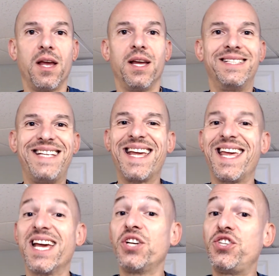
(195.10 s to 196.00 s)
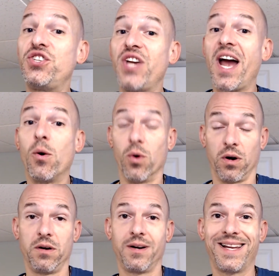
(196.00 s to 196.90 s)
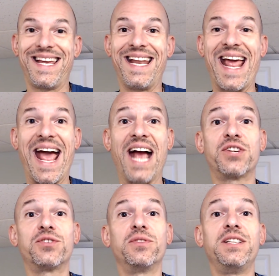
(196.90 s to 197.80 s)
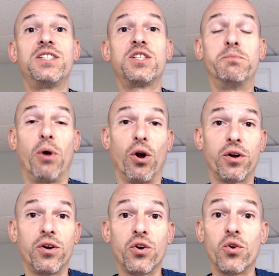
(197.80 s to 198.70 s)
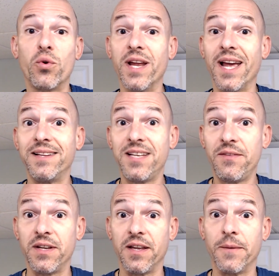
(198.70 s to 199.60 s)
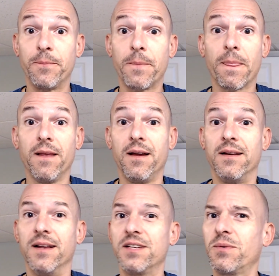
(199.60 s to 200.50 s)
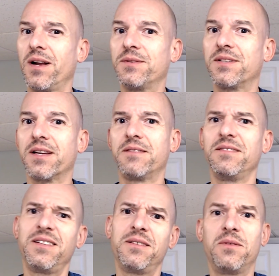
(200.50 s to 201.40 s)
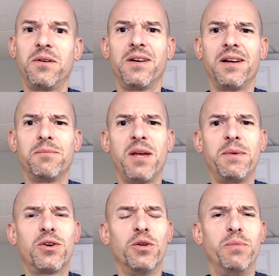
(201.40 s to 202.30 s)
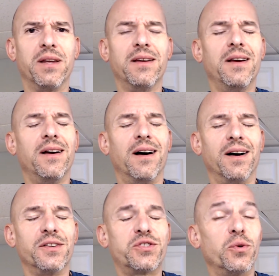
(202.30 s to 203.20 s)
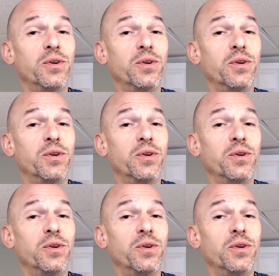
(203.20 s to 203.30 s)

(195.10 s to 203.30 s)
taking a shower can actually spark creativity. And this one I was like, eh, all right, maybe it could be. Uh, so